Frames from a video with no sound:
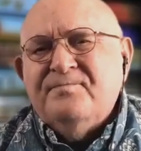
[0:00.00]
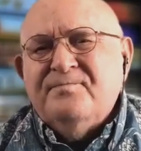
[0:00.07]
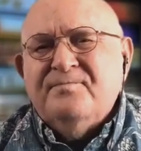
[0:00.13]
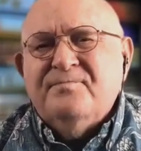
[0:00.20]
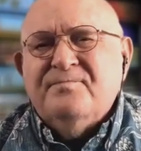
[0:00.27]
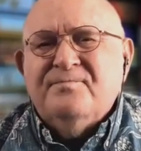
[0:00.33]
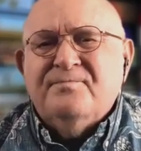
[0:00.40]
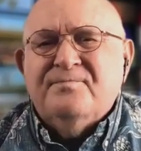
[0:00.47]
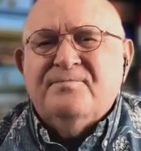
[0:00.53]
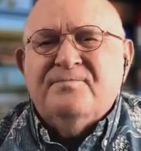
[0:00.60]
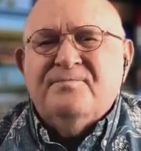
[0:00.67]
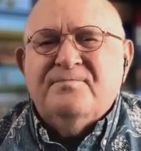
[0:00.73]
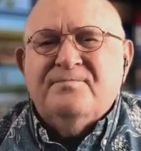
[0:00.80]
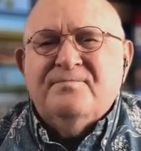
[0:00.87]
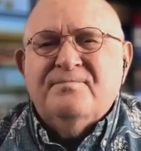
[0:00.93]

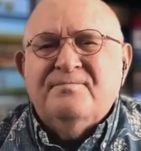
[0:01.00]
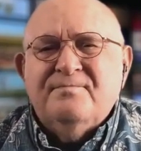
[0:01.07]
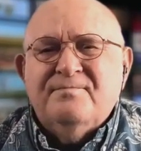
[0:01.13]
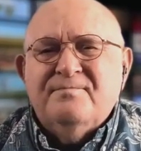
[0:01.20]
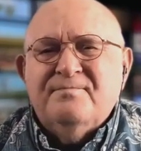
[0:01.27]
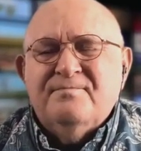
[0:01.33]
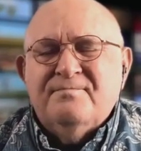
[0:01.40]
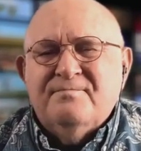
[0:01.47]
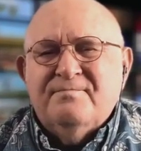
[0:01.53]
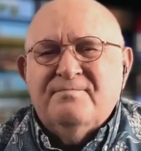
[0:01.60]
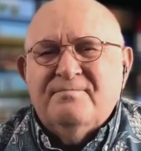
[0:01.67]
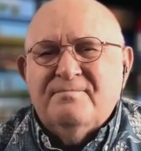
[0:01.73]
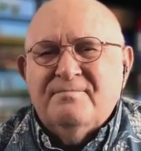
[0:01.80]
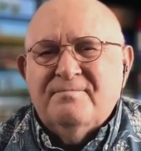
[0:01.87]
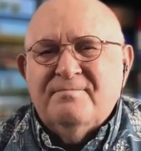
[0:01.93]

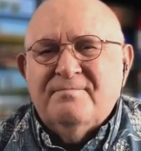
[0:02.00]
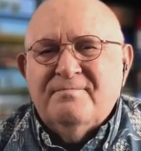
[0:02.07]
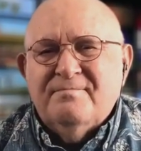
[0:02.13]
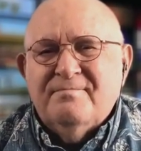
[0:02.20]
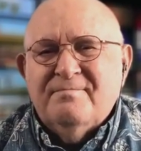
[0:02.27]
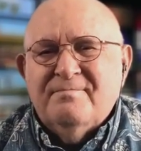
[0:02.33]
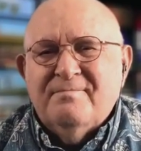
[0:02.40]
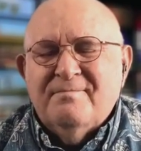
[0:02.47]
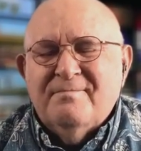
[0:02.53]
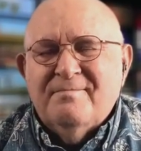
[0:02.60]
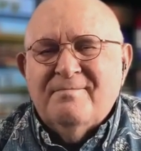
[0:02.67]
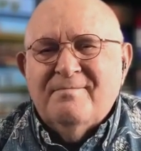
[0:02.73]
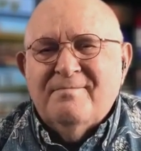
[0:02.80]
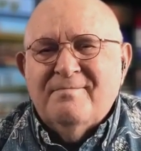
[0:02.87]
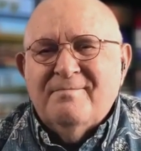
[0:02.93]

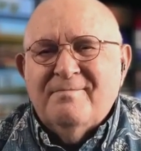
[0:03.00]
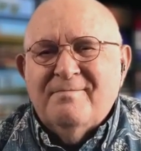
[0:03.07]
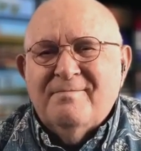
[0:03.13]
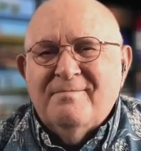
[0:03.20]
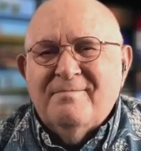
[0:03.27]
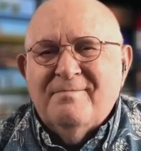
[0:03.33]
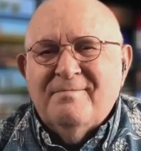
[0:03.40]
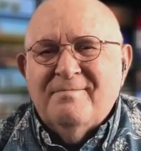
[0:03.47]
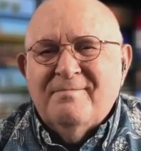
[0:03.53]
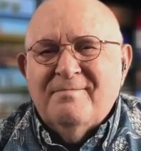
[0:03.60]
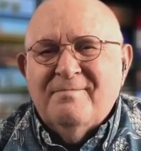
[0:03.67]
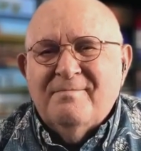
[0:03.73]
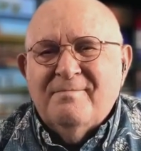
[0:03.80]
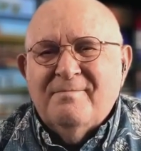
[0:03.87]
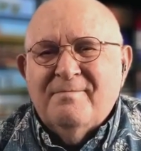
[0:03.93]

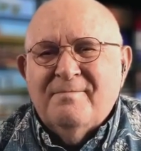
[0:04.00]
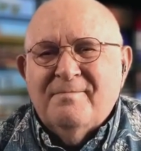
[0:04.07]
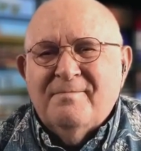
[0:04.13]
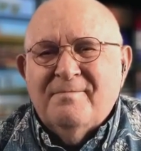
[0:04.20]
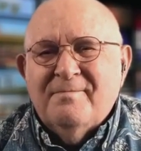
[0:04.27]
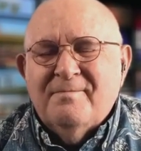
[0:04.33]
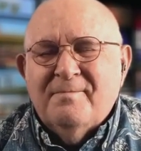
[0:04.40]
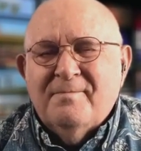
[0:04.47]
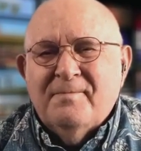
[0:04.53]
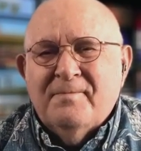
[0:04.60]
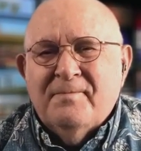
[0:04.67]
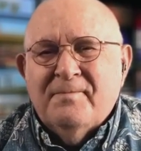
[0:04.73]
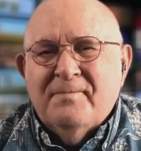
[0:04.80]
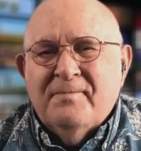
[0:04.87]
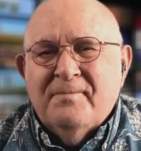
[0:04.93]

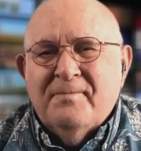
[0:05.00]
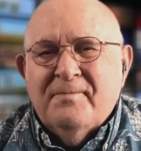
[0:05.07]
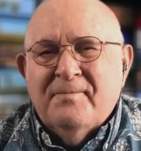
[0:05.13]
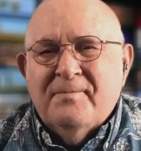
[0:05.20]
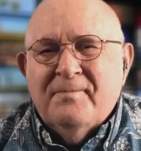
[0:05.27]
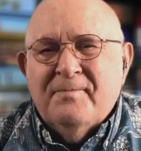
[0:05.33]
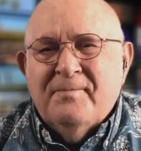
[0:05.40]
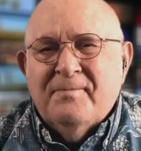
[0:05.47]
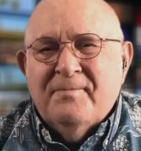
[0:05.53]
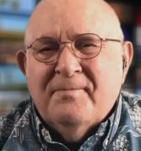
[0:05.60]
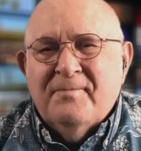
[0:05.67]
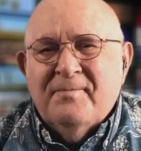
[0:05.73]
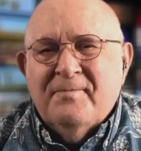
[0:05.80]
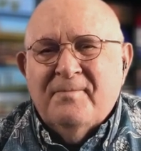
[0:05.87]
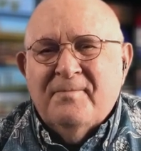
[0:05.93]
This person isn't speaking.